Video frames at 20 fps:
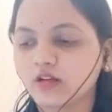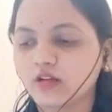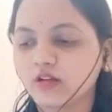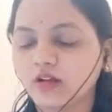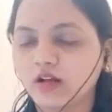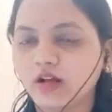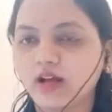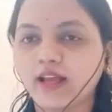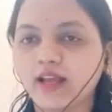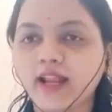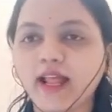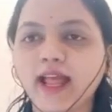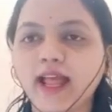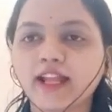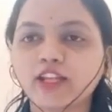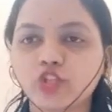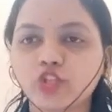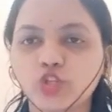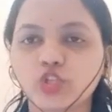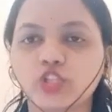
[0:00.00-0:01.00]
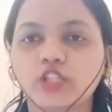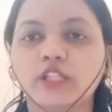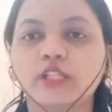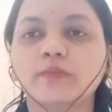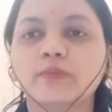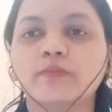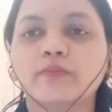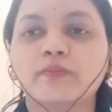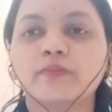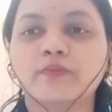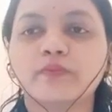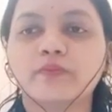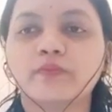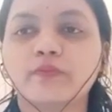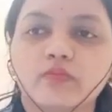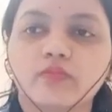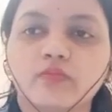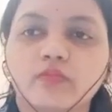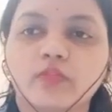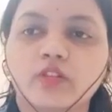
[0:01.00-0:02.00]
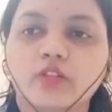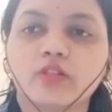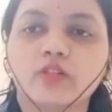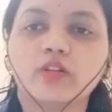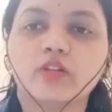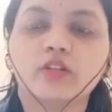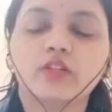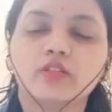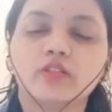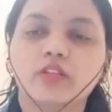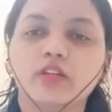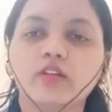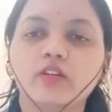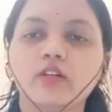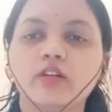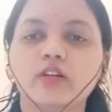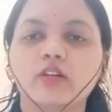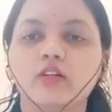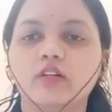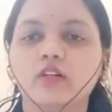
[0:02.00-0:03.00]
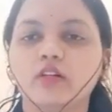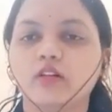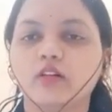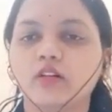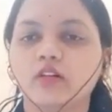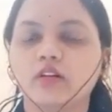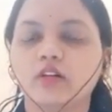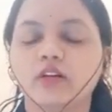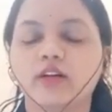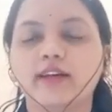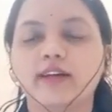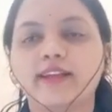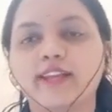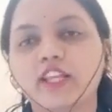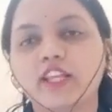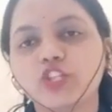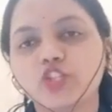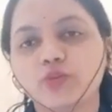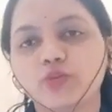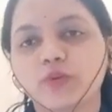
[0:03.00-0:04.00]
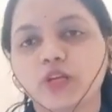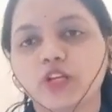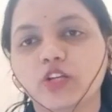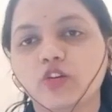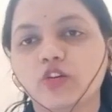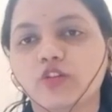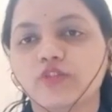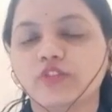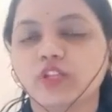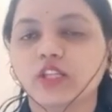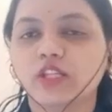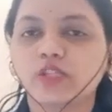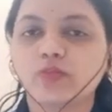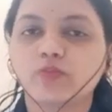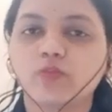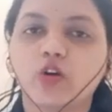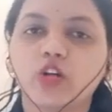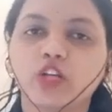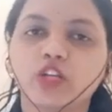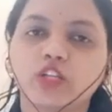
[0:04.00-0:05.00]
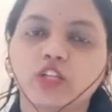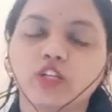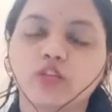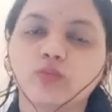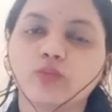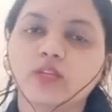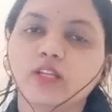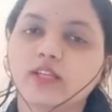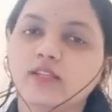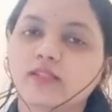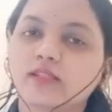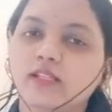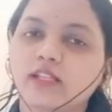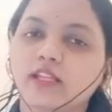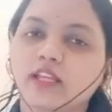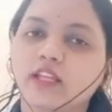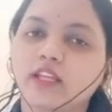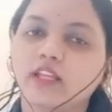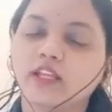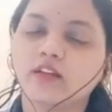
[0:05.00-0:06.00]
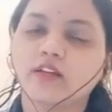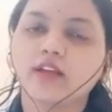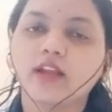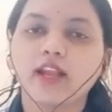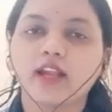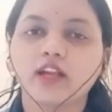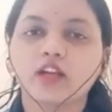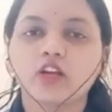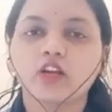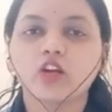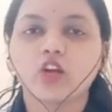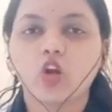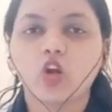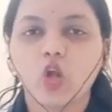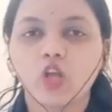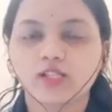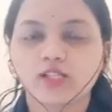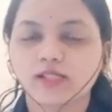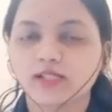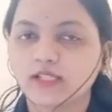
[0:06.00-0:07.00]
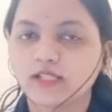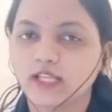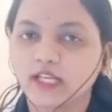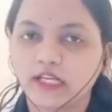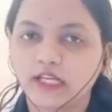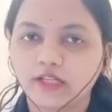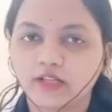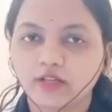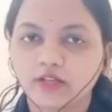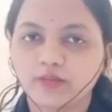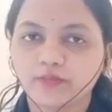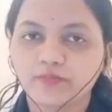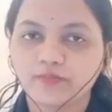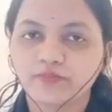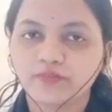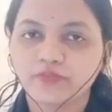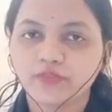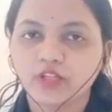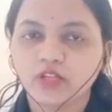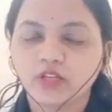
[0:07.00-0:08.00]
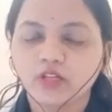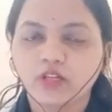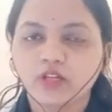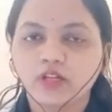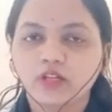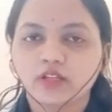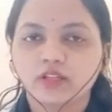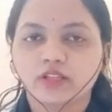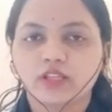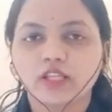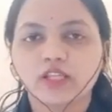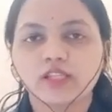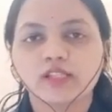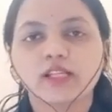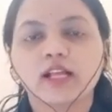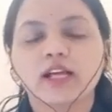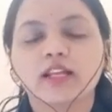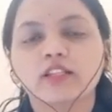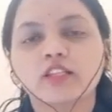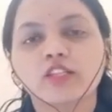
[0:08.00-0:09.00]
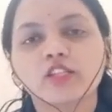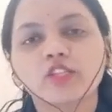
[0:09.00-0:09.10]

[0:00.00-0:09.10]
are actually the arrangement of these molecules is linear and cross-linked. These are the